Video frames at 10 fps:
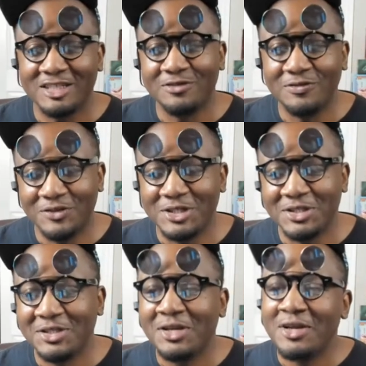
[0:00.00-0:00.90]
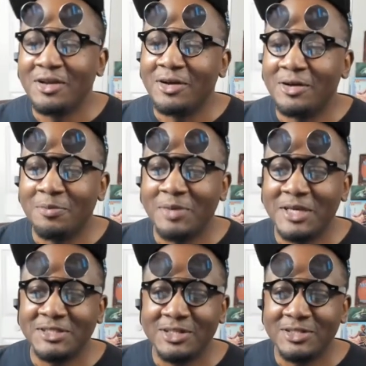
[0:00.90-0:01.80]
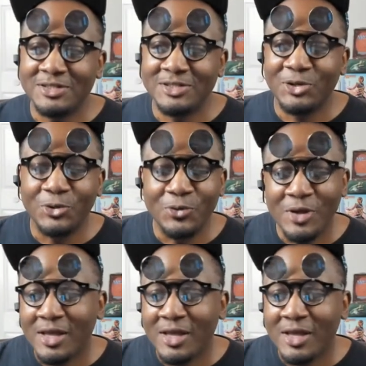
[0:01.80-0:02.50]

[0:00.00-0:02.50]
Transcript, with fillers: of Invention, basically. So